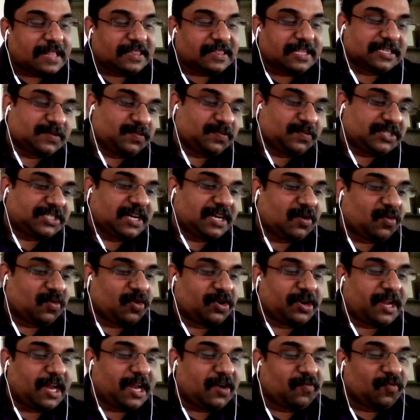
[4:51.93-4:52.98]
this mission
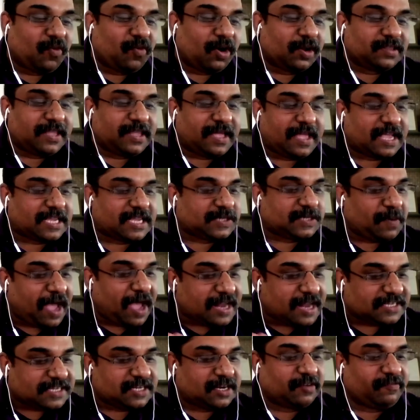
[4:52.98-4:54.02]
would involve the
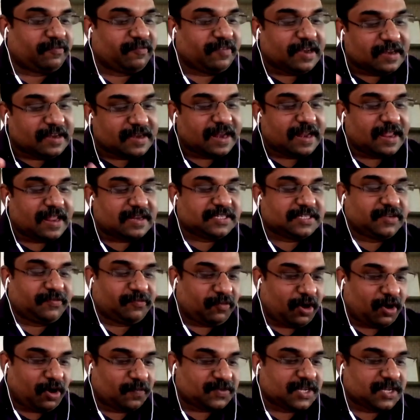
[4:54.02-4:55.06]
expansion of wind energy
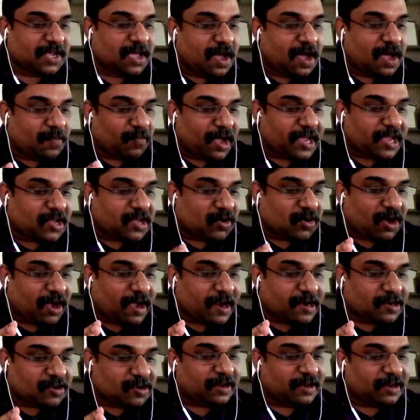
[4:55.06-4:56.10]
farms. Micro
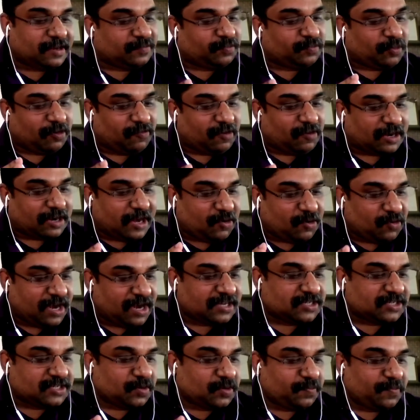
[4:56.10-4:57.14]
hydraulic power
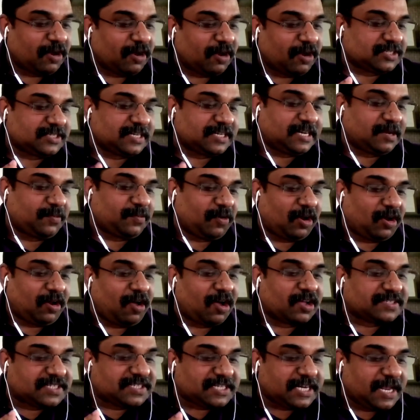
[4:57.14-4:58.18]
units should be also set up
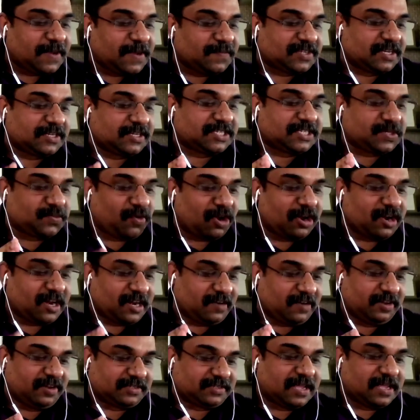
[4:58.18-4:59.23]
along streams and small
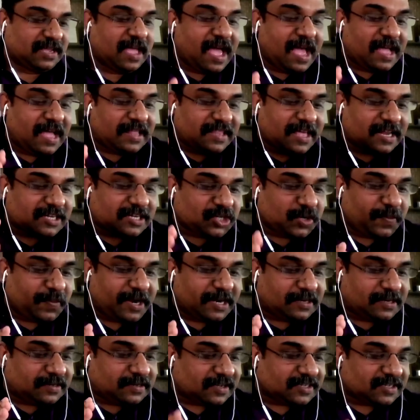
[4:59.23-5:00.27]
rivers. There should be
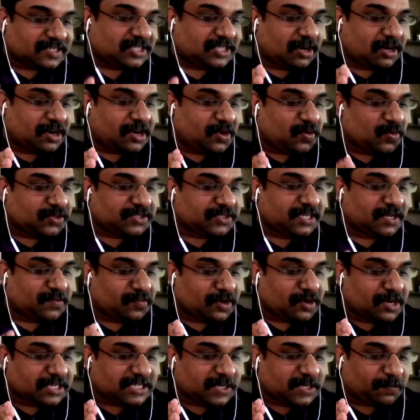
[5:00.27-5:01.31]
a trust on using
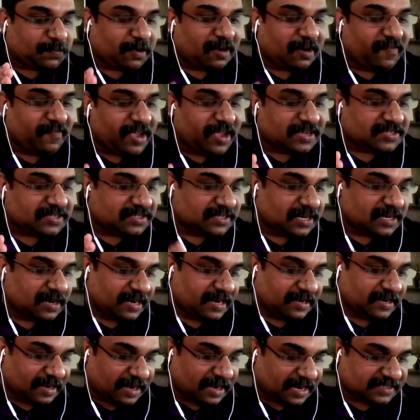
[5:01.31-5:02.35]
municipal waste to
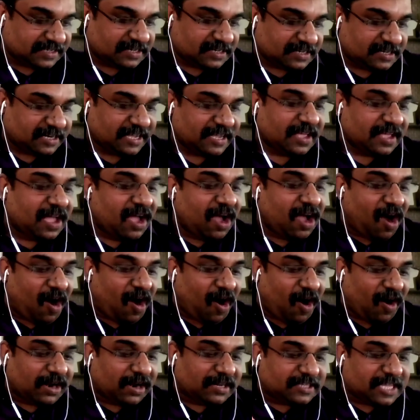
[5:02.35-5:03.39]
generate electricity.
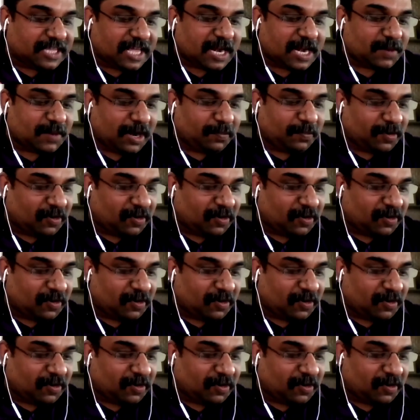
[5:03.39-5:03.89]
all thermal